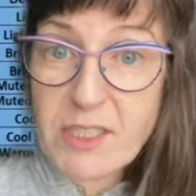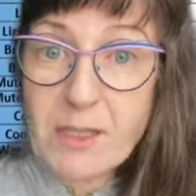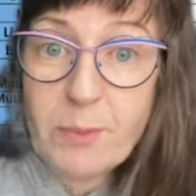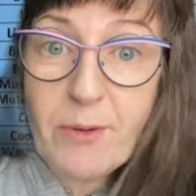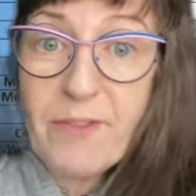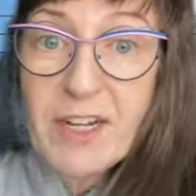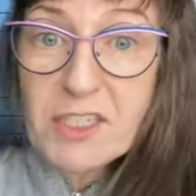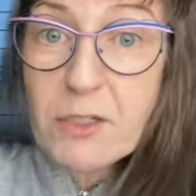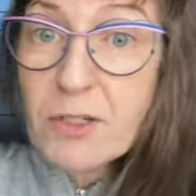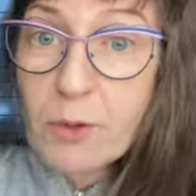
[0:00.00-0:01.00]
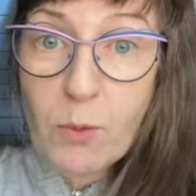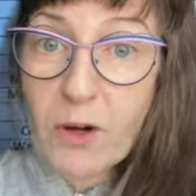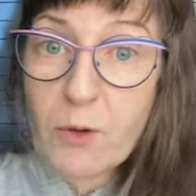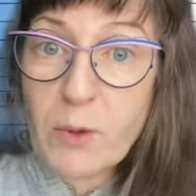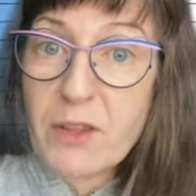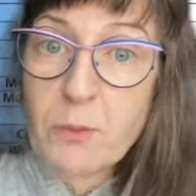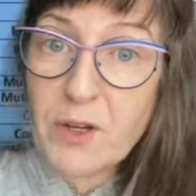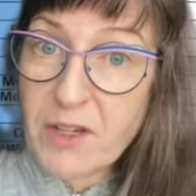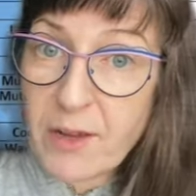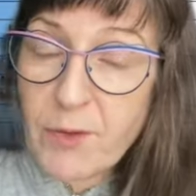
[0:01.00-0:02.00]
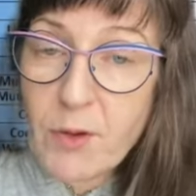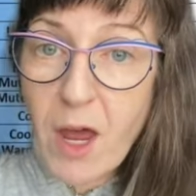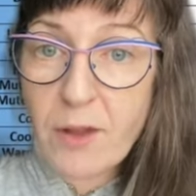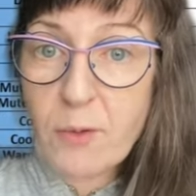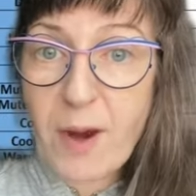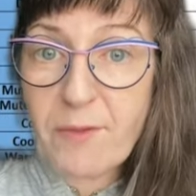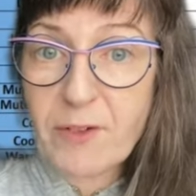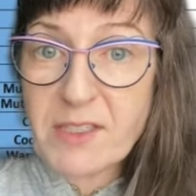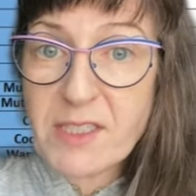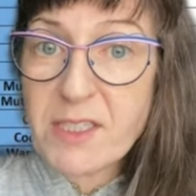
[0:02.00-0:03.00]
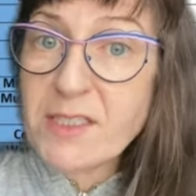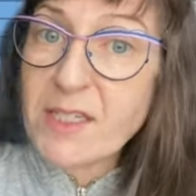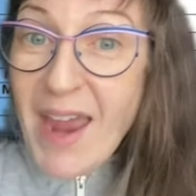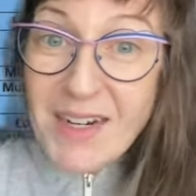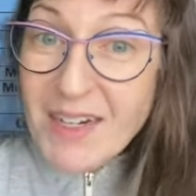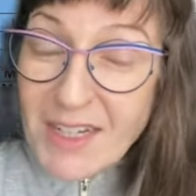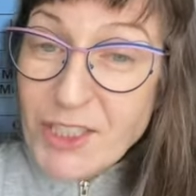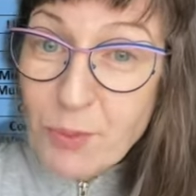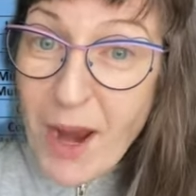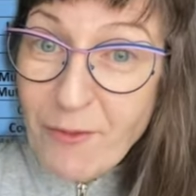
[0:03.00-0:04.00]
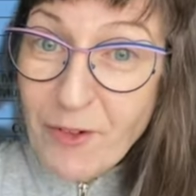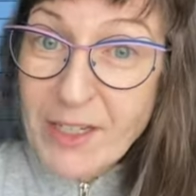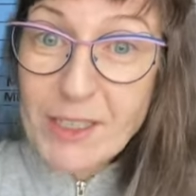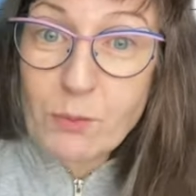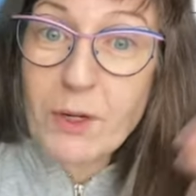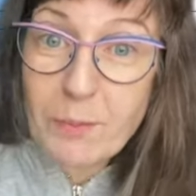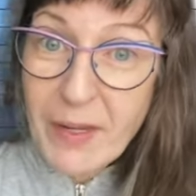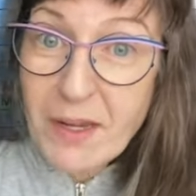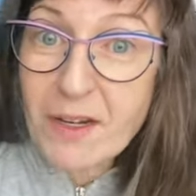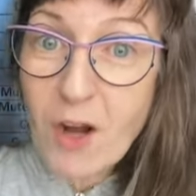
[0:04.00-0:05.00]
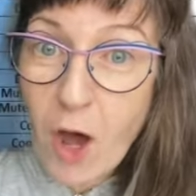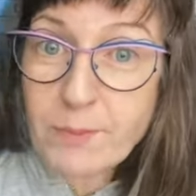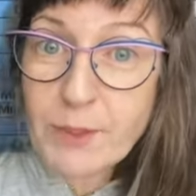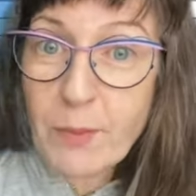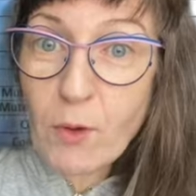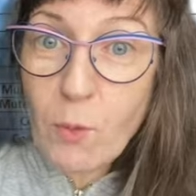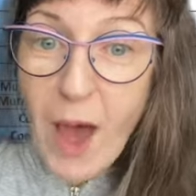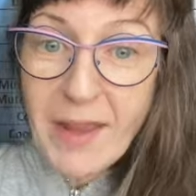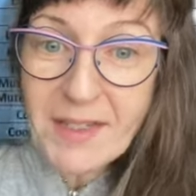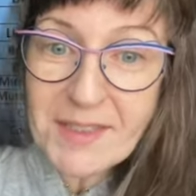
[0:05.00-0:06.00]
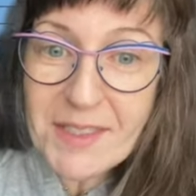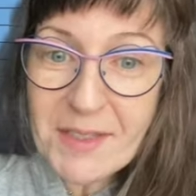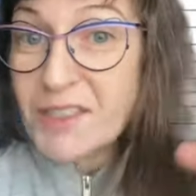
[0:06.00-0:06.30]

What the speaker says: the professional you work with would give you color references, and in each reference would be an optimal white.